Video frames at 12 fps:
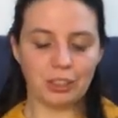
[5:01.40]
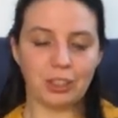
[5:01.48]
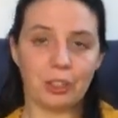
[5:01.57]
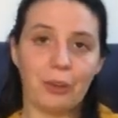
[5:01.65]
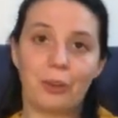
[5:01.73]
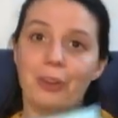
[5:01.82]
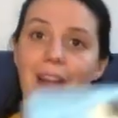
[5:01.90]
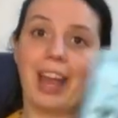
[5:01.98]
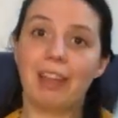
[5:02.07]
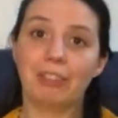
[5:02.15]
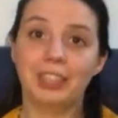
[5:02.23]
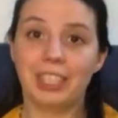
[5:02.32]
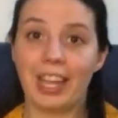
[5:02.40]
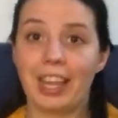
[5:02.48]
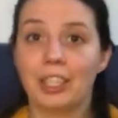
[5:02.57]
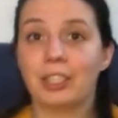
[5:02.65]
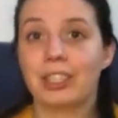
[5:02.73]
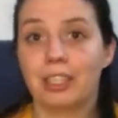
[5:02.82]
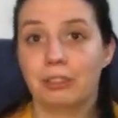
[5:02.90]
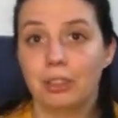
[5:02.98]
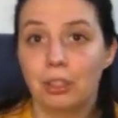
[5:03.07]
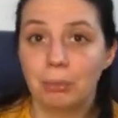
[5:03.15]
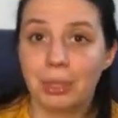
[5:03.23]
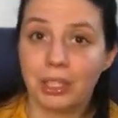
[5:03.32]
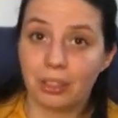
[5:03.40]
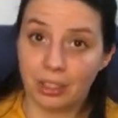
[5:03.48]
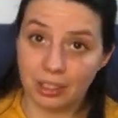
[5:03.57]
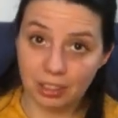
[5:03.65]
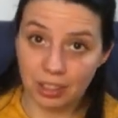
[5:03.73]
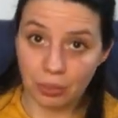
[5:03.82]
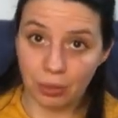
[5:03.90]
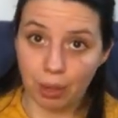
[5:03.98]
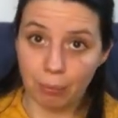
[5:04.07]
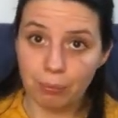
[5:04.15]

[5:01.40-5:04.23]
So every day you can follow me on Instagram